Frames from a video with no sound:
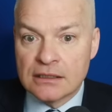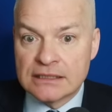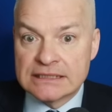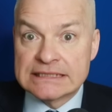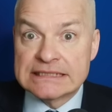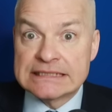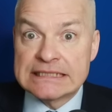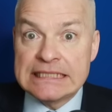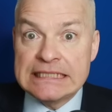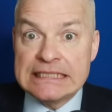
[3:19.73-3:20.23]

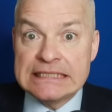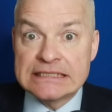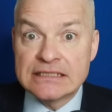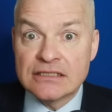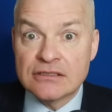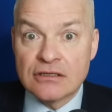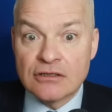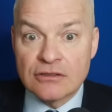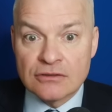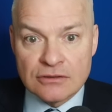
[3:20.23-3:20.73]

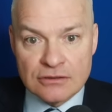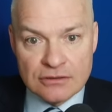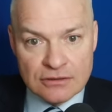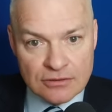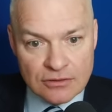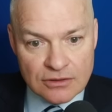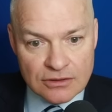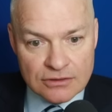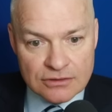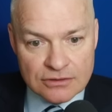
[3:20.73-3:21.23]
Seasonal!
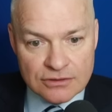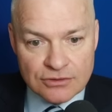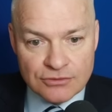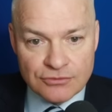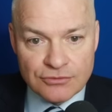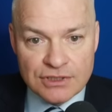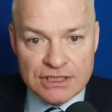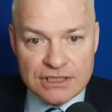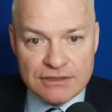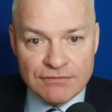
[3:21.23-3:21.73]
Good
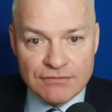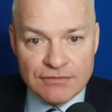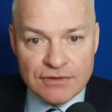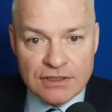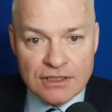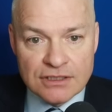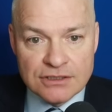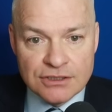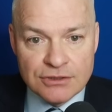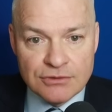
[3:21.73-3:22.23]
grief,
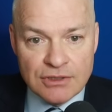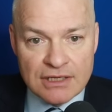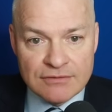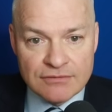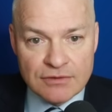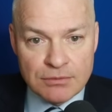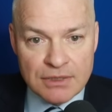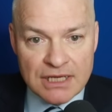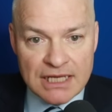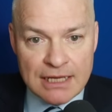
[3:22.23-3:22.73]
I do
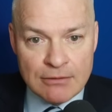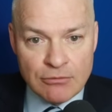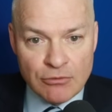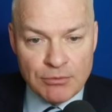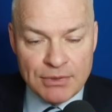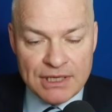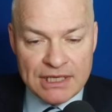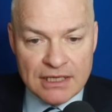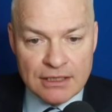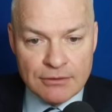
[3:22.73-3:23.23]
have a playable
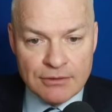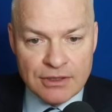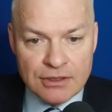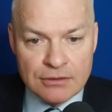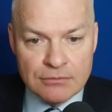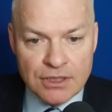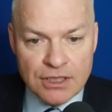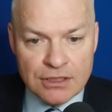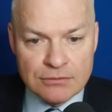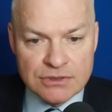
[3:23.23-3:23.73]
bingo at
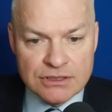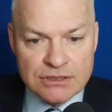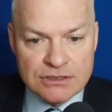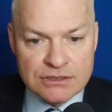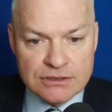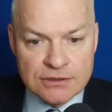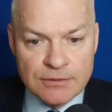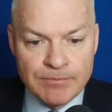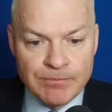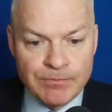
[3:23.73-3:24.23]
the
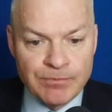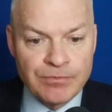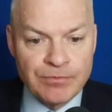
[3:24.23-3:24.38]
moment.